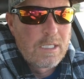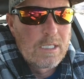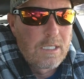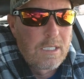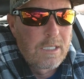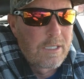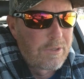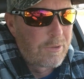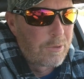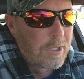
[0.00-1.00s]
on
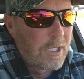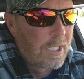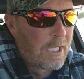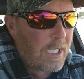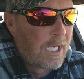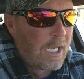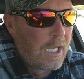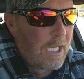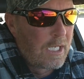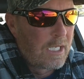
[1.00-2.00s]
this tour.
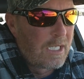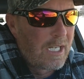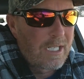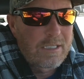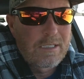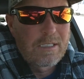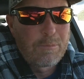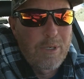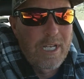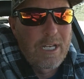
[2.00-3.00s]
And then next,
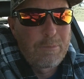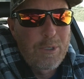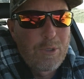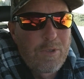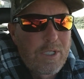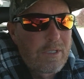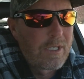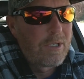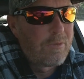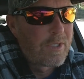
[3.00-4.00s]
I'm going to hit up Uvis,
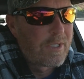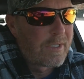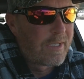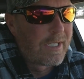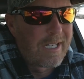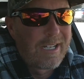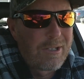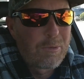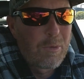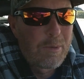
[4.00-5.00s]
and Uvis is still at
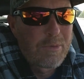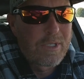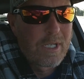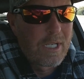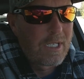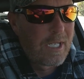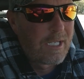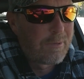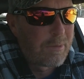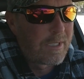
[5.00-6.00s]
101%, and
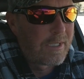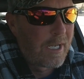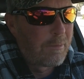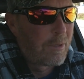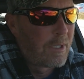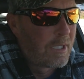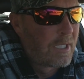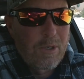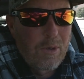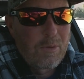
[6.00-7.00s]
it's been stable.
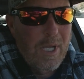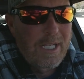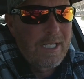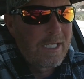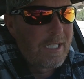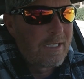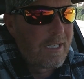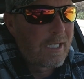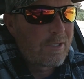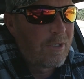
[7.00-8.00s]
So I think these
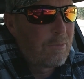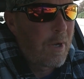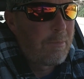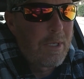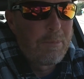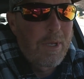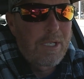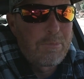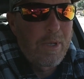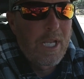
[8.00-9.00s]
next 2 might be the
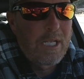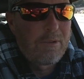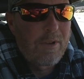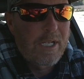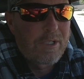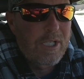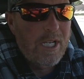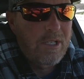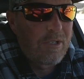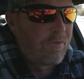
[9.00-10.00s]
best bet of actually
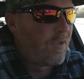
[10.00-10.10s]
catching a